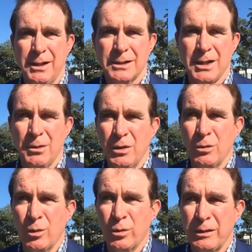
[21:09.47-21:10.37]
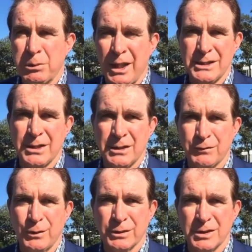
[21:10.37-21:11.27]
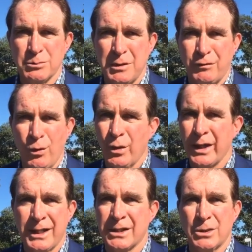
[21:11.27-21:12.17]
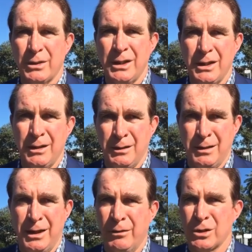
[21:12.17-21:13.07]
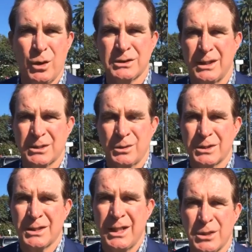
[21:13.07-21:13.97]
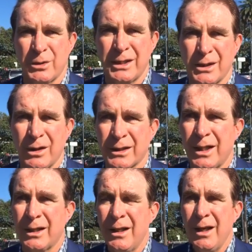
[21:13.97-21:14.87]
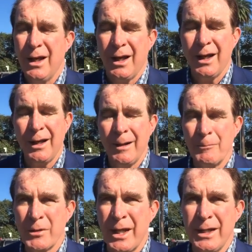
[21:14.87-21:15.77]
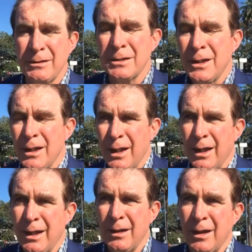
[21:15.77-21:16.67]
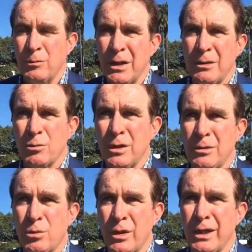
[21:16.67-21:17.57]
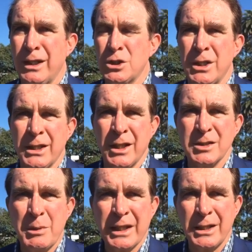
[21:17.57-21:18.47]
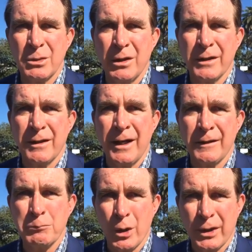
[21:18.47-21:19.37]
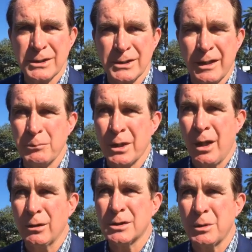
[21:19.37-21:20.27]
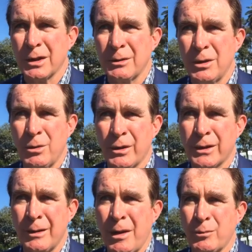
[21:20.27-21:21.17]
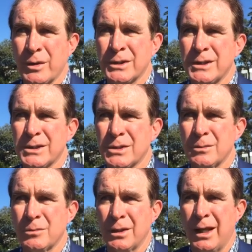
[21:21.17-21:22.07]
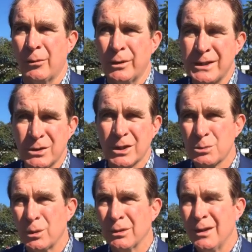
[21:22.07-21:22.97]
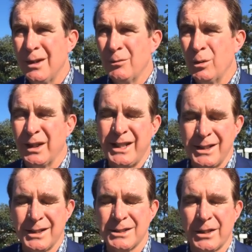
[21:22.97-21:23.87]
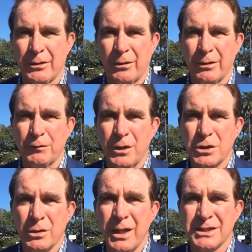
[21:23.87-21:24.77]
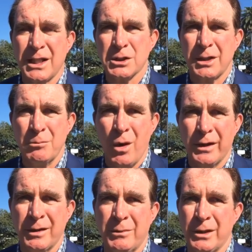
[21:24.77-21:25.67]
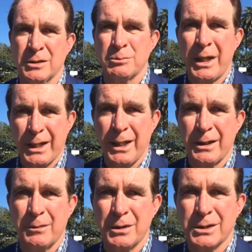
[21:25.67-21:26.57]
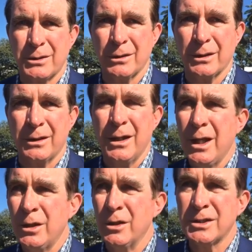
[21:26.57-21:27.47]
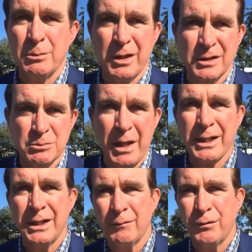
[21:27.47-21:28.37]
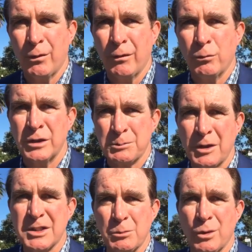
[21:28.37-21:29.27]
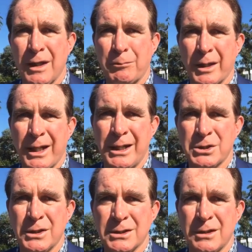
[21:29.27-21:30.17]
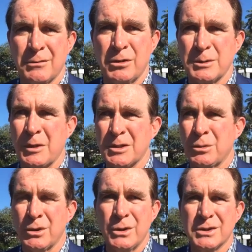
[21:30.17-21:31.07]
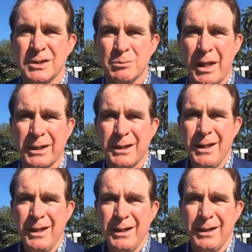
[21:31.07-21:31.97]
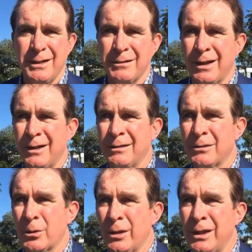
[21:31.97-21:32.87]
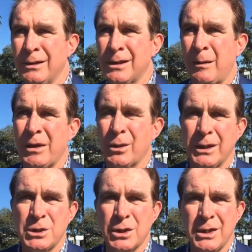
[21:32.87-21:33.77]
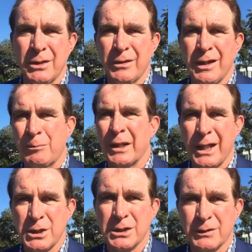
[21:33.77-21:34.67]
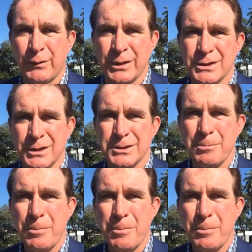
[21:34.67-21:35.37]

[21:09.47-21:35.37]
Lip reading: So we will replace those filters before they get to any near a toxic sort of stage or anything like that, and we re-engineer those back into other products and that. But ultimately, we want to come up with a system, and our research will head in this area in the future, and that's actually mine the metals back out of the material and use the metals back in for responsible applications and responsible uses back in green chemical engineering applications, for instance.